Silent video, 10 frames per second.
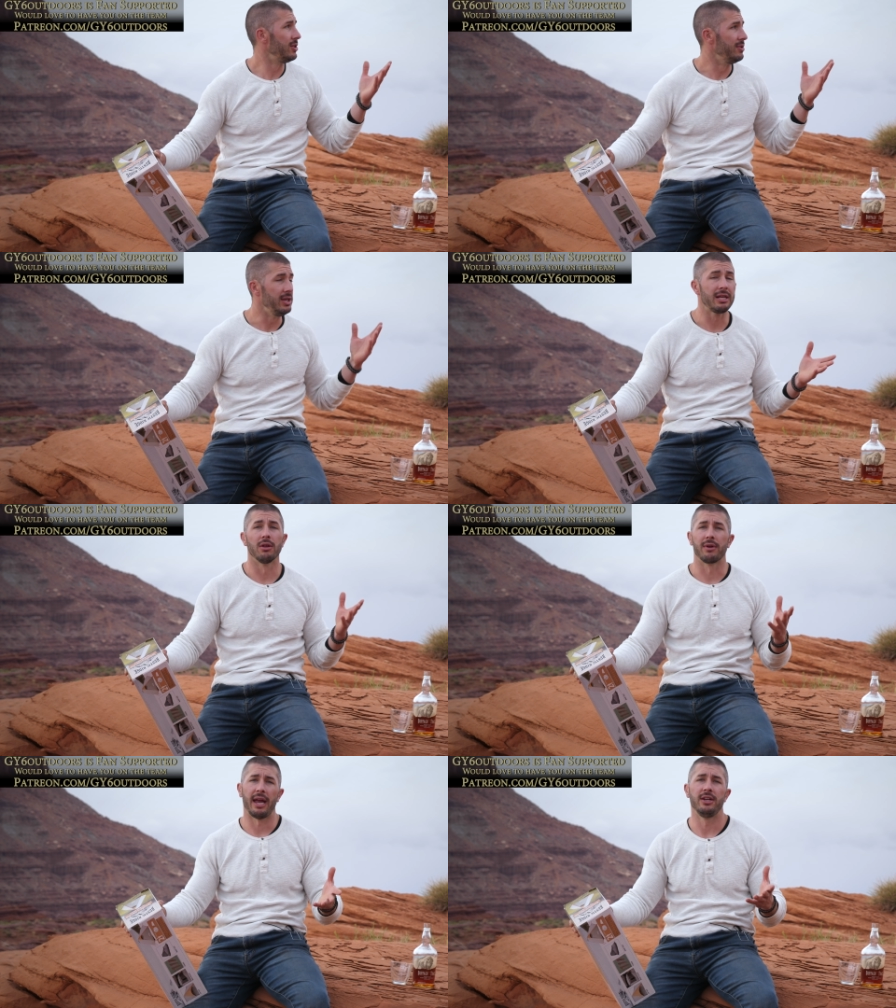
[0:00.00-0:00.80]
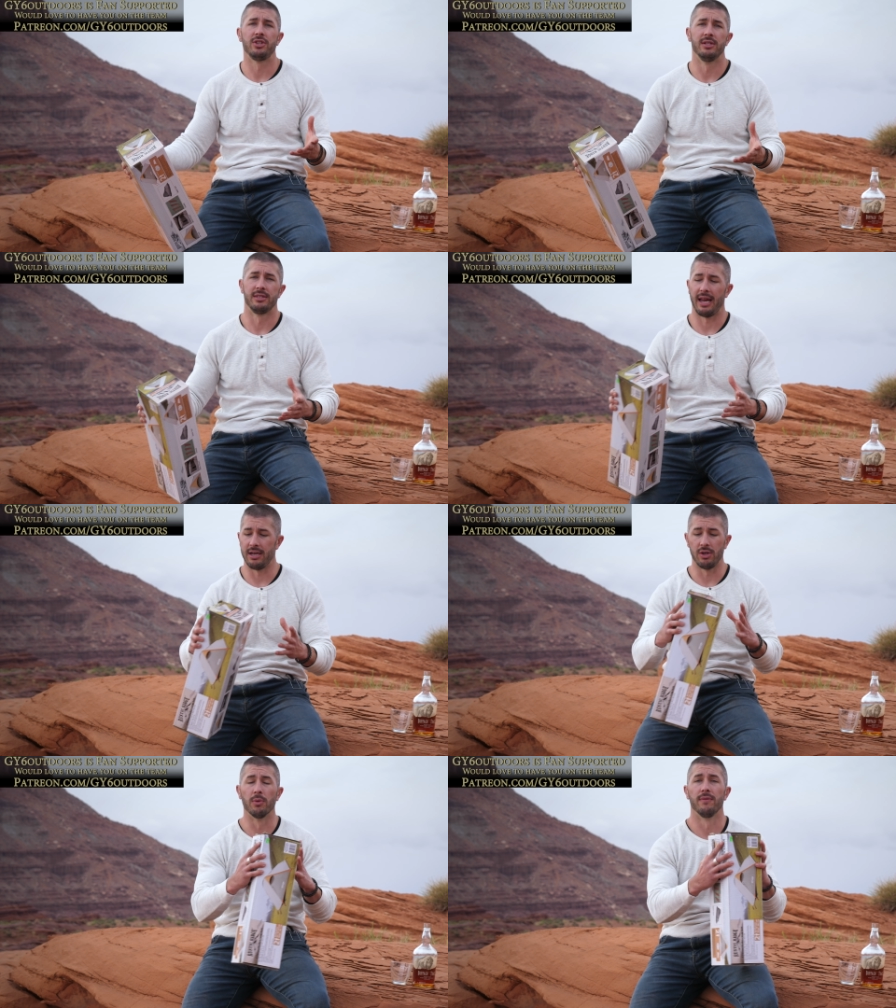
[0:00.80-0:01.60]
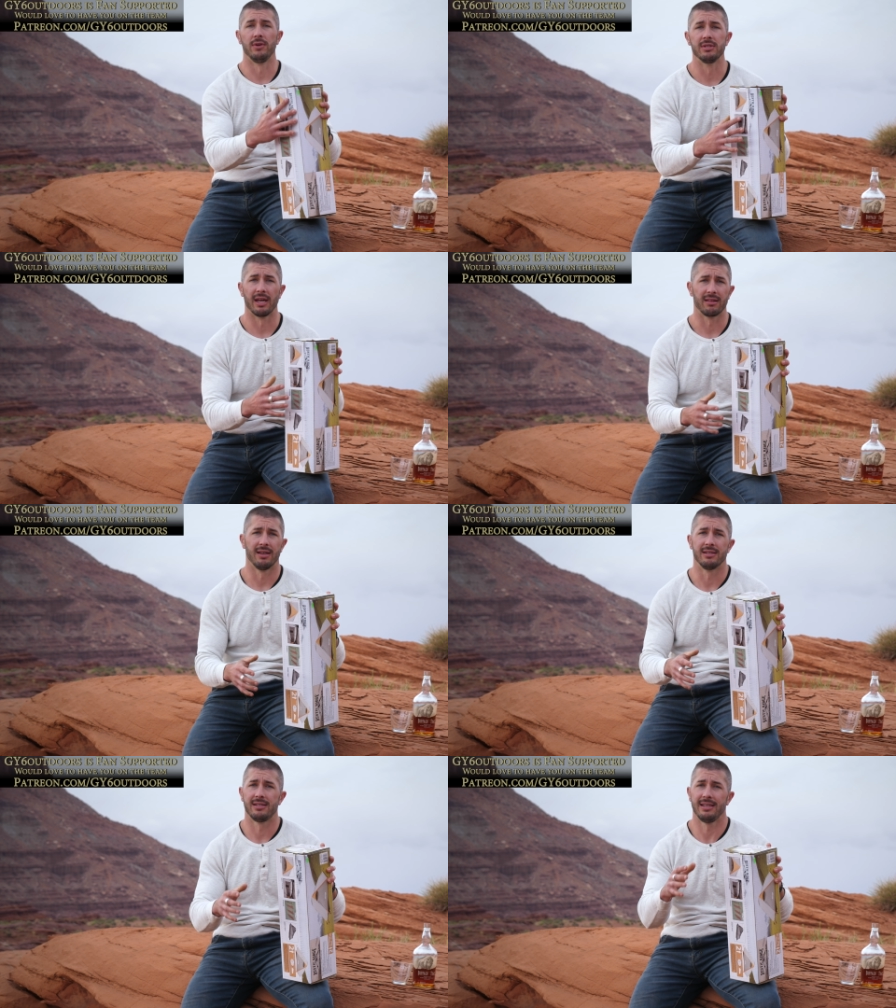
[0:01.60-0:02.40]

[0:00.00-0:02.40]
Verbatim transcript: to unique locations and do reviews like this.